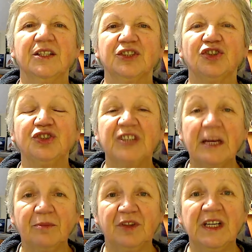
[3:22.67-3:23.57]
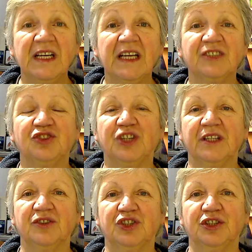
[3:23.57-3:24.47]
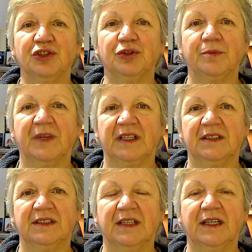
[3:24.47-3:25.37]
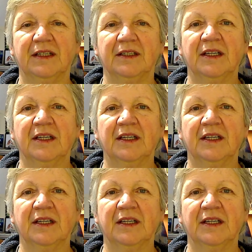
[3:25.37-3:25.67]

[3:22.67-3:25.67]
So step three is changing your mindset.